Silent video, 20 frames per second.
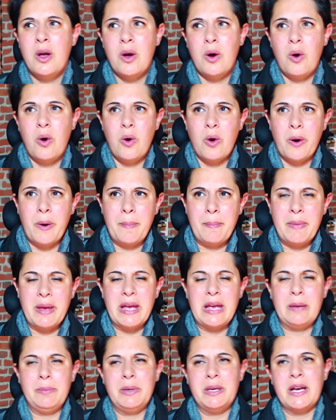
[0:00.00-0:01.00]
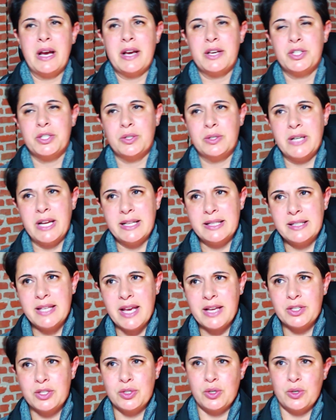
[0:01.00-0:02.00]
Or maybe I should add
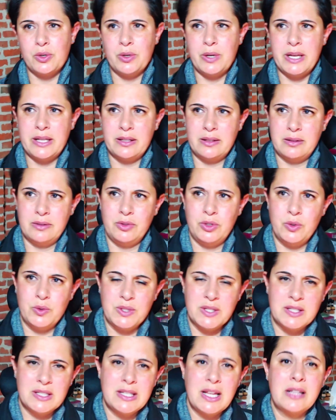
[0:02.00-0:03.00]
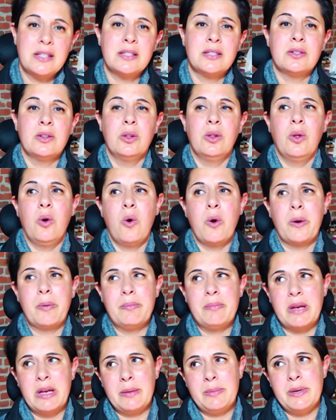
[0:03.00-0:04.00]
texture and use a stencil. Or
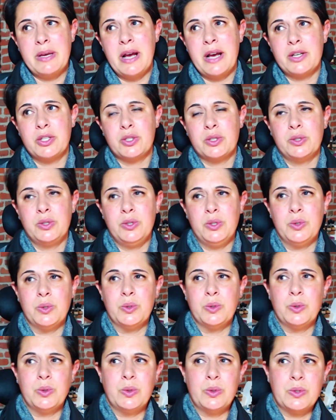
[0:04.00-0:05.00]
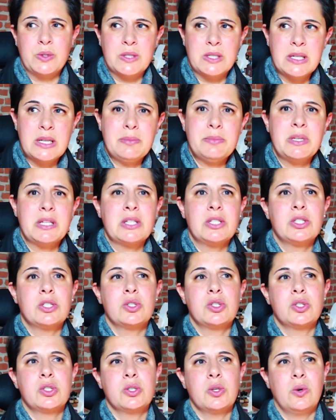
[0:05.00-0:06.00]
maybe I should use an
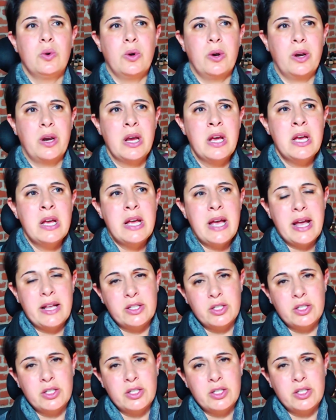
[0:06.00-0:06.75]
image and